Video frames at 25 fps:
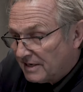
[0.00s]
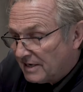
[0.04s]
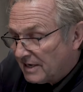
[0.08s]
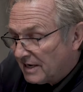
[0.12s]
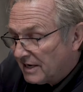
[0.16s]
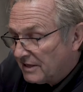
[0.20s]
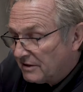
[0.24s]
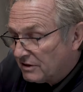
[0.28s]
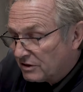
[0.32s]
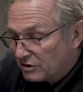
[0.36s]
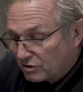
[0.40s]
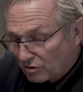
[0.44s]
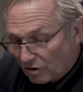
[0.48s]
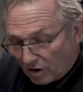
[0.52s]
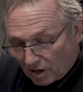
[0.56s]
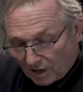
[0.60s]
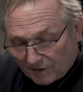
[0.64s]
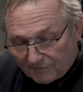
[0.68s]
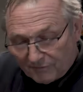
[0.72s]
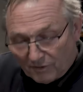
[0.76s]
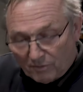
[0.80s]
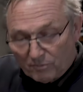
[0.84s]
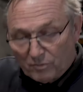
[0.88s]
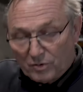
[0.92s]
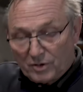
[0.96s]
in the
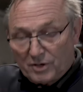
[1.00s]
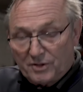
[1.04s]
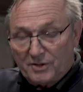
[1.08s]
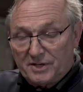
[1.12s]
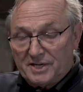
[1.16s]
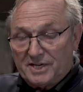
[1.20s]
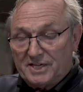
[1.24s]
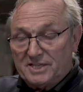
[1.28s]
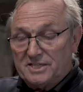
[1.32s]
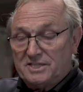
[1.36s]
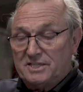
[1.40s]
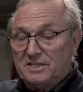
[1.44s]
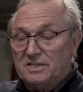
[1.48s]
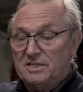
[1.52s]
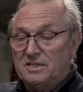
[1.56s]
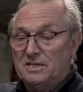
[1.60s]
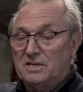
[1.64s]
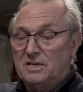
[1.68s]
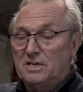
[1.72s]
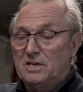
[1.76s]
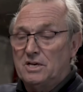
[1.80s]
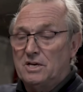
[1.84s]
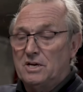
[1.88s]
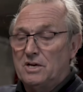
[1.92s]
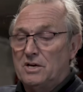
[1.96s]
drive on one of these.
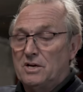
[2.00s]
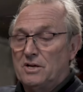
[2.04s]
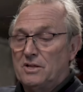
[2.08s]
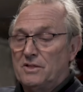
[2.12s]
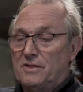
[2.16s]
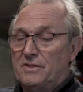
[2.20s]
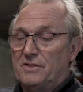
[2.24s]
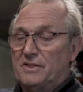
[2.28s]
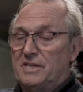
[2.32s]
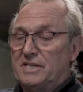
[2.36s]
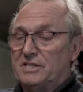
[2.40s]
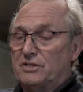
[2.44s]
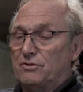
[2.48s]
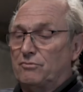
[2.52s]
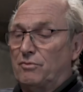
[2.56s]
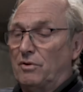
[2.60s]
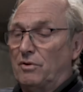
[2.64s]
This